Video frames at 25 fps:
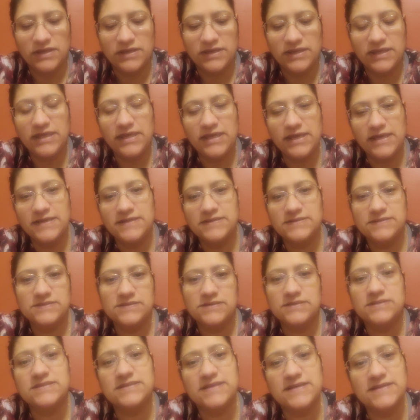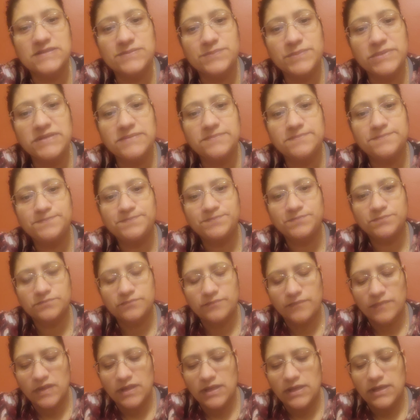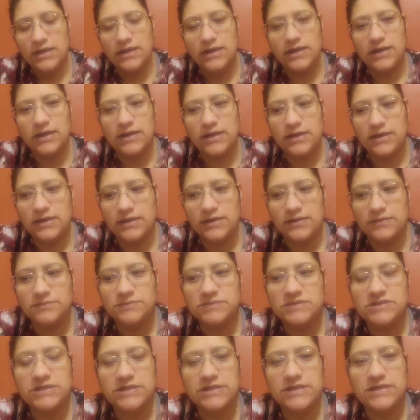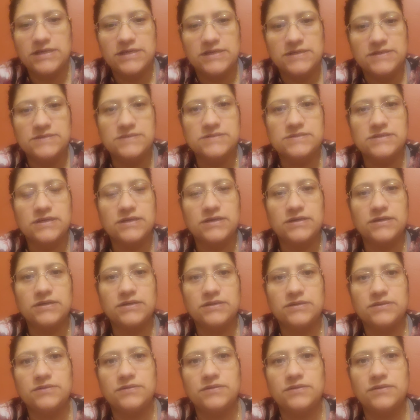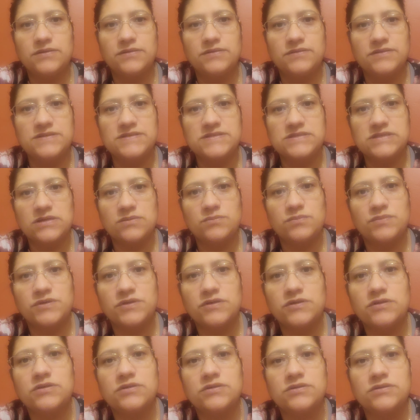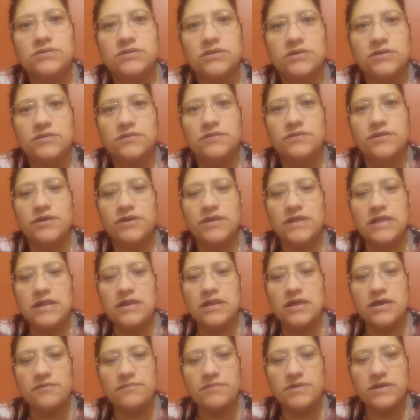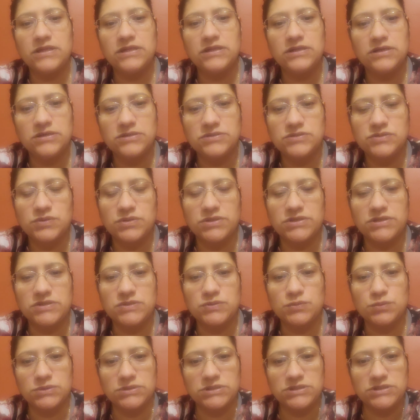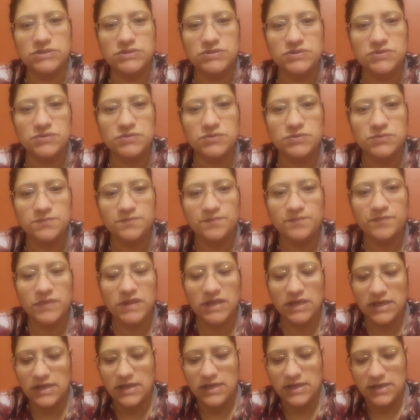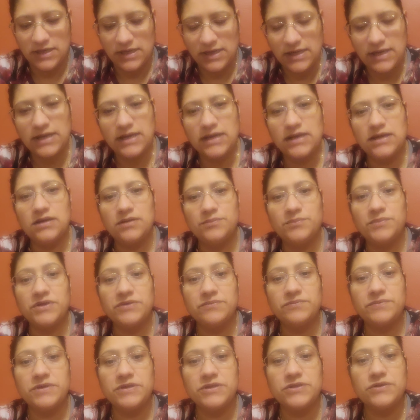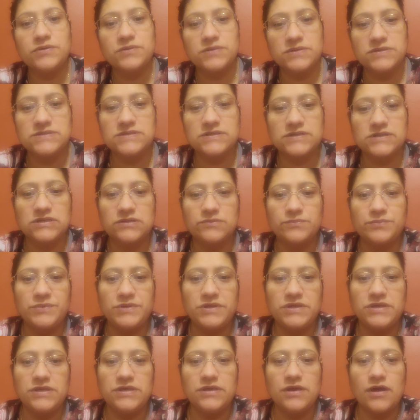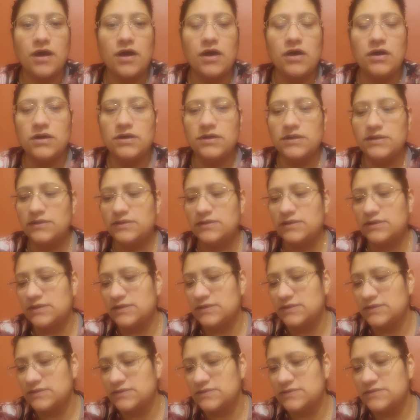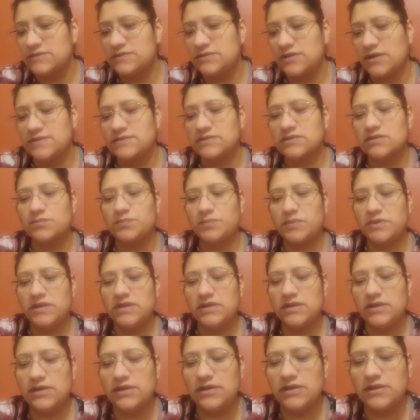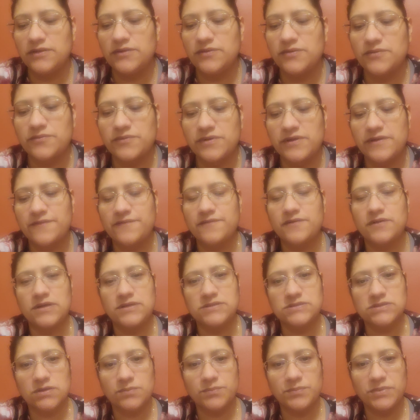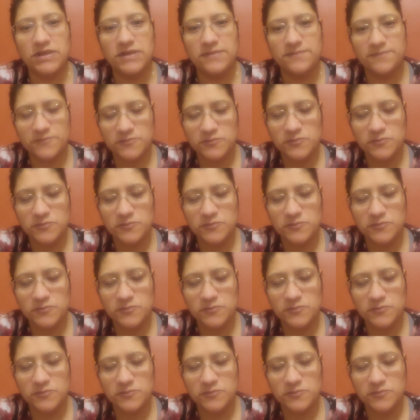case assessment. Today is December the 11th, 2022. My video is going to be on cystoscopy and urethoscopy.